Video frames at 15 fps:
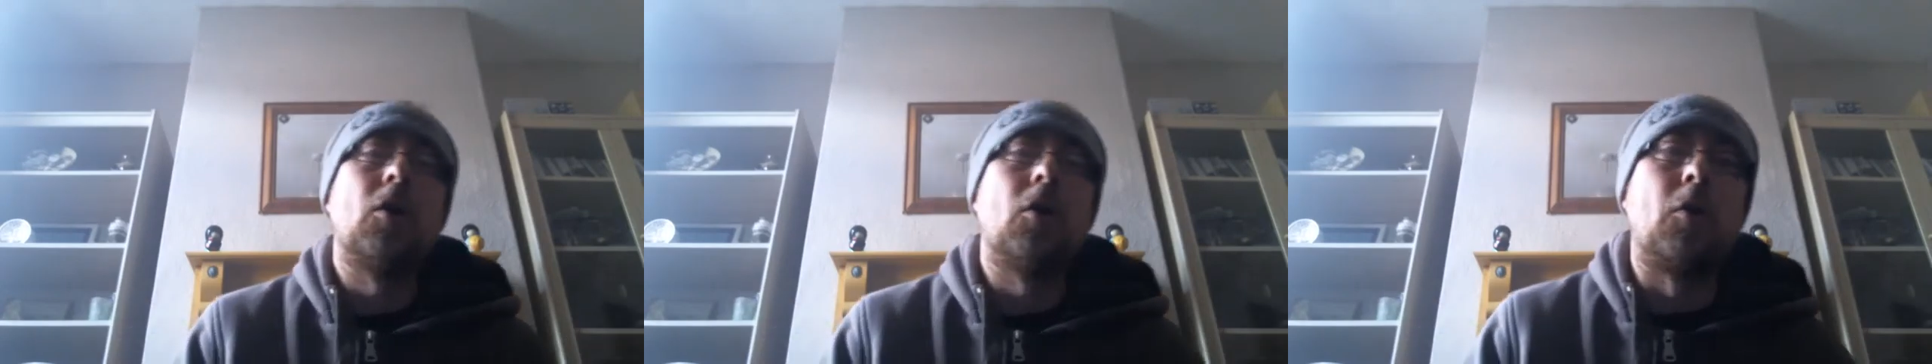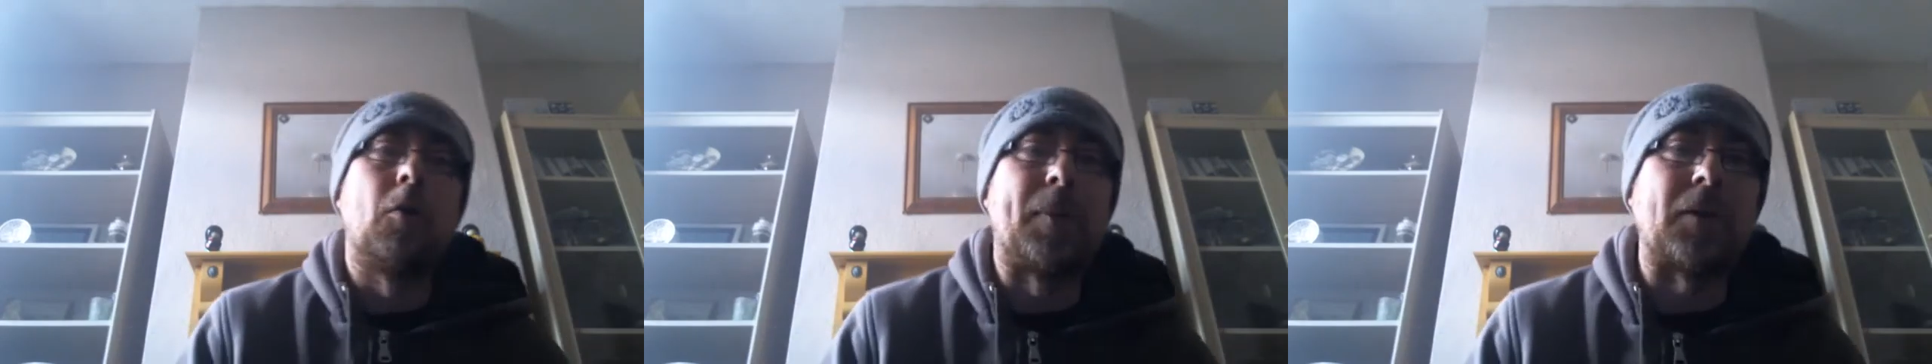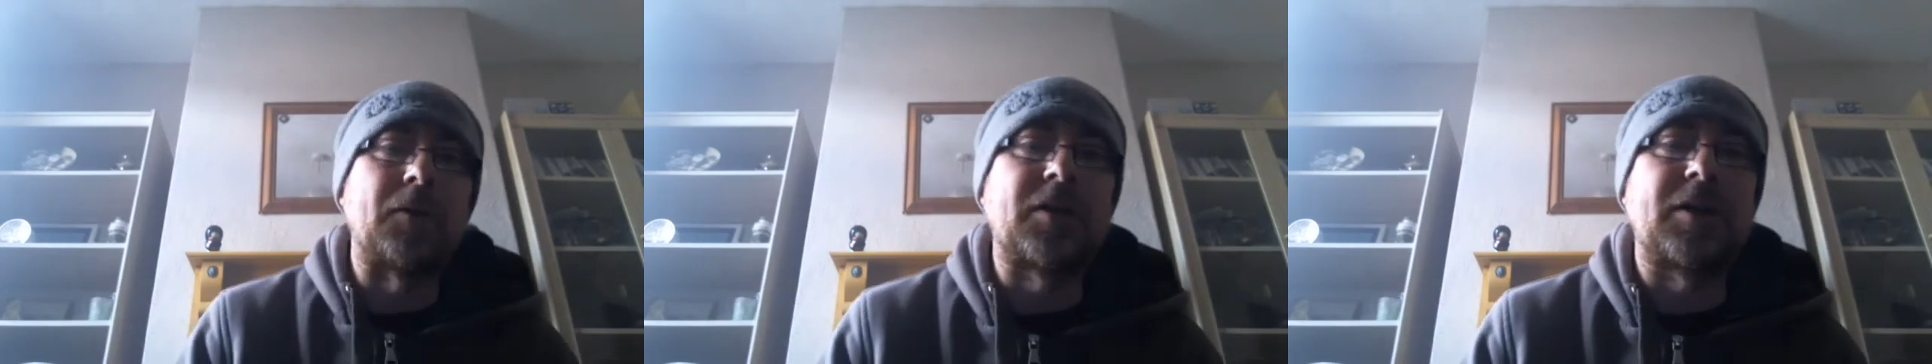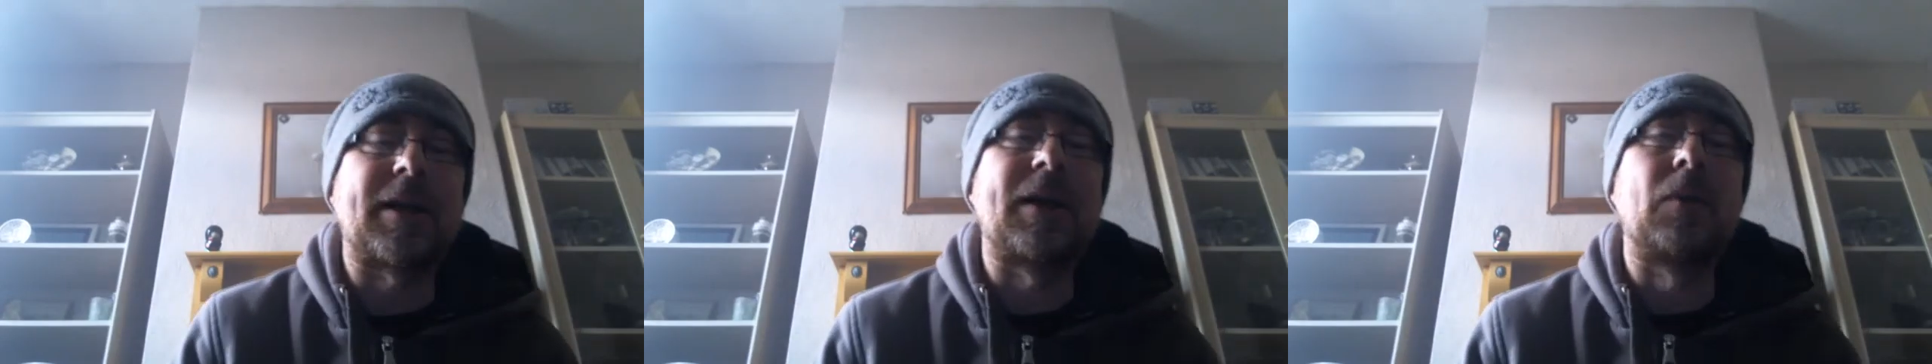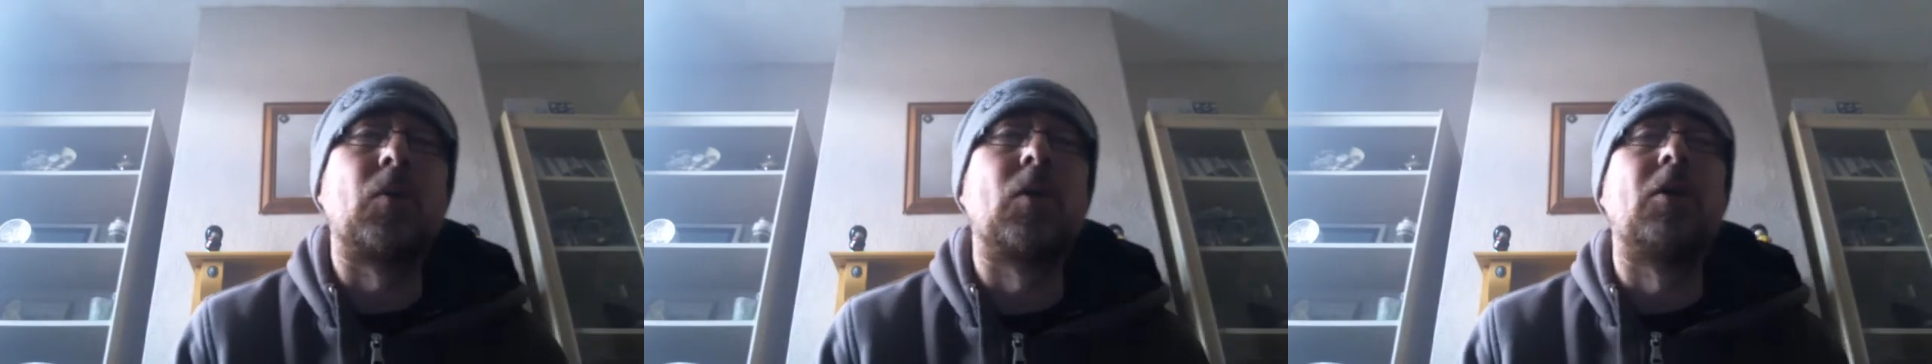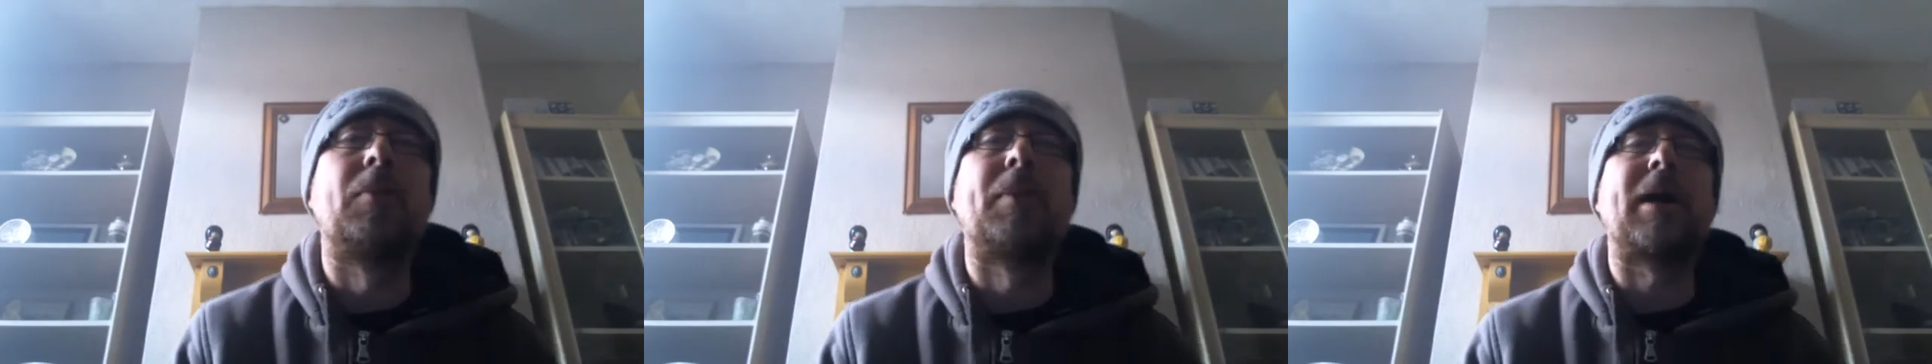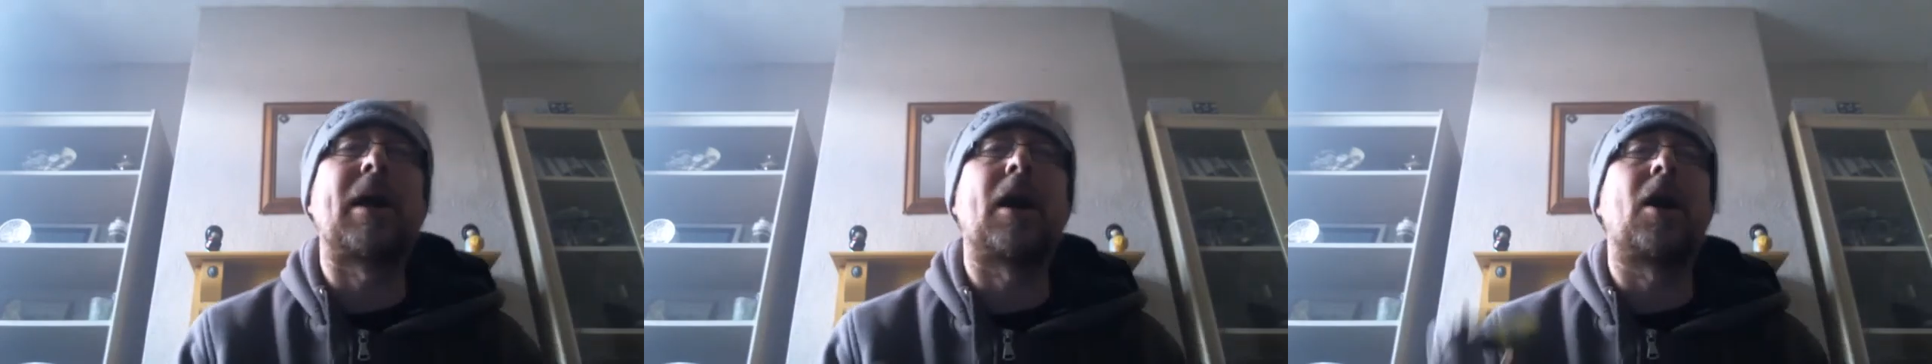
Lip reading: all bottles today will be